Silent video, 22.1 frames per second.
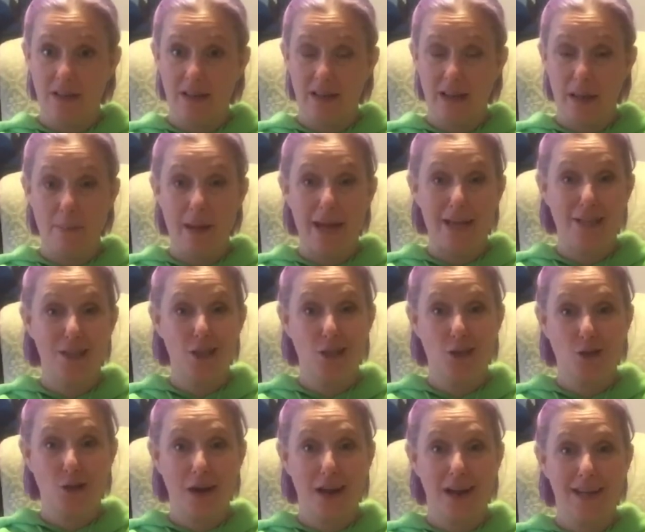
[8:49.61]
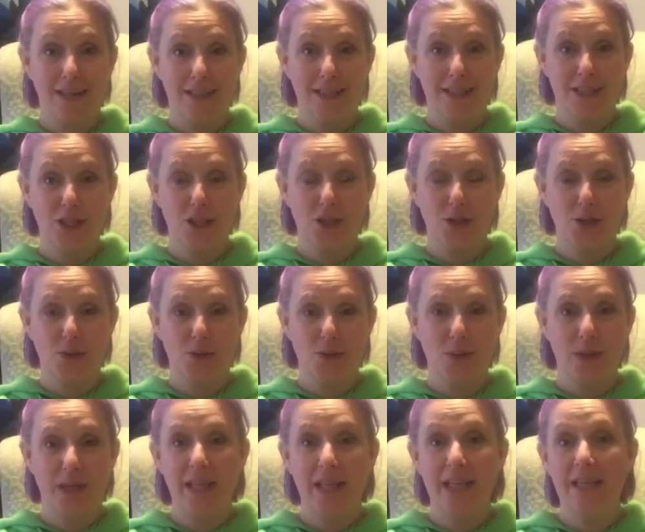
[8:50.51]
Imagine trying
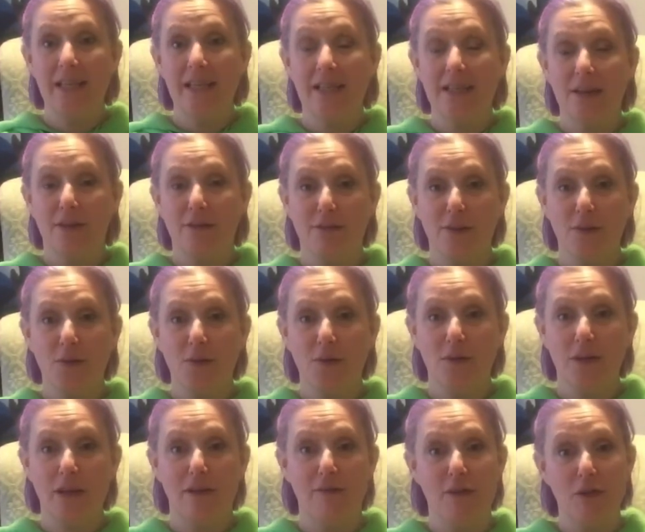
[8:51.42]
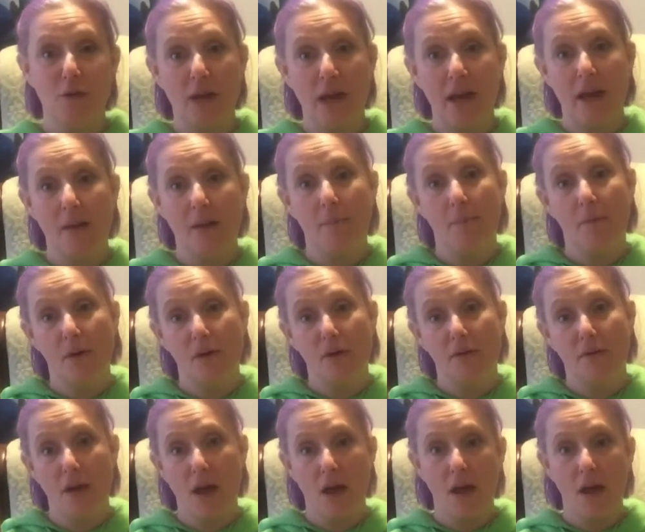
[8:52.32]
to eat food if you can't move